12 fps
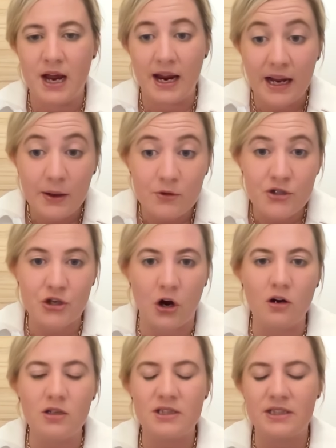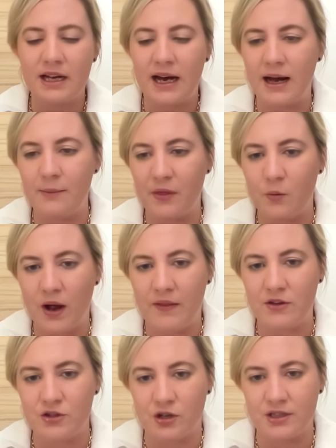And he was shocked. The way
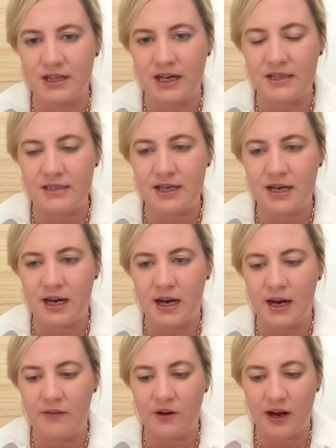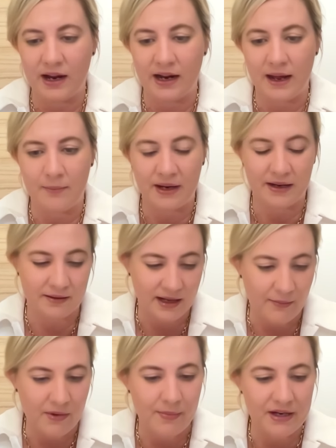that John does, he allowed me to,
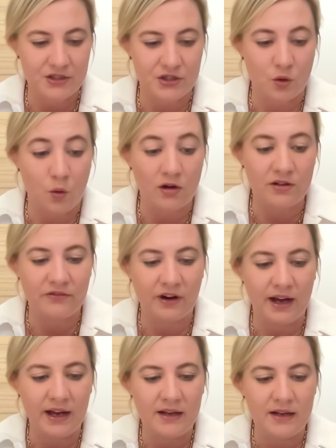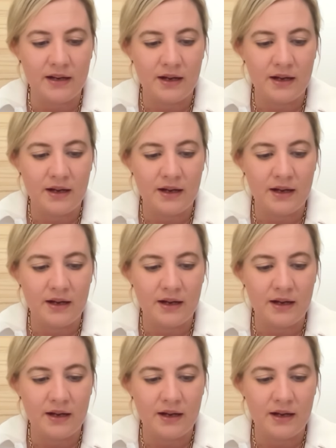gave me a budget to quantify it.